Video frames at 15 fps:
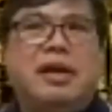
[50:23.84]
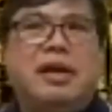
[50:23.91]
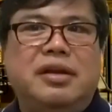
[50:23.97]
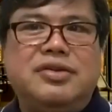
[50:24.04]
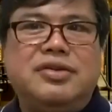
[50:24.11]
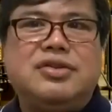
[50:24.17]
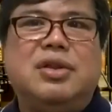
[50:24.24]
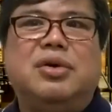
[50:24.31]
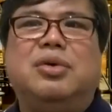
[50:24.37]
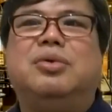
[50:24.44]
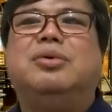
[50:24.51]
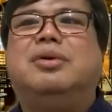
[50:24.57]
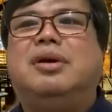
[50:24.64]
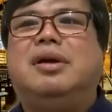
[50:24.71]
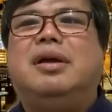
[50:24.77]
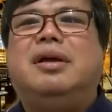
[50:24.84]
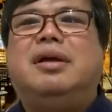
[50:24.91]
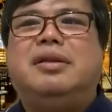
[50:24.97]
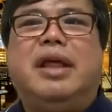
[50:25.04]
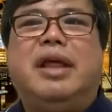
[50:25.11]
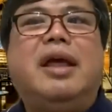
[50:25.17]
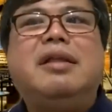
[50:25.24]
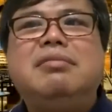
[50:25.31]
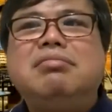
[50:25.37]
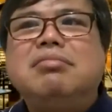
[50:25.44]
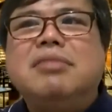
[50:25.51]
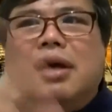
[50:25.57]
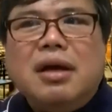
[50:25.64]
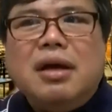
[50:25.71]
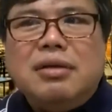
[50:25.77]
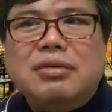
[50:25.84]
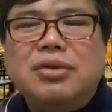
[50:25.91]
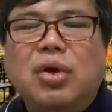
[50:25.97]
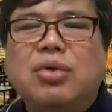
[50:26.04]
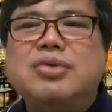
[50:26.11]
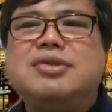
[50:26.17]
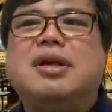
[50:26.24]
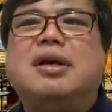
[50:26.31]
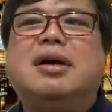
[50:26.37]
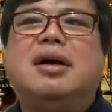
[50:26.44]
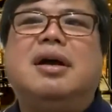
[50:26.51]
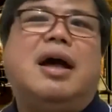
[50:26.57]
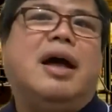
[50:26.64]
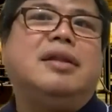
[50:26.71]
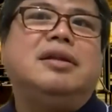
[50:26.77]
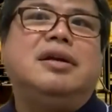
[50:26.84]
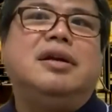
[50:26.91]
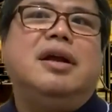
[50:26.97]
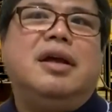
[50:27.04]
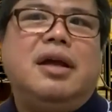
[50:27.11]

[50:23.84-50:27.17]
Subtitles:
slow. Then those other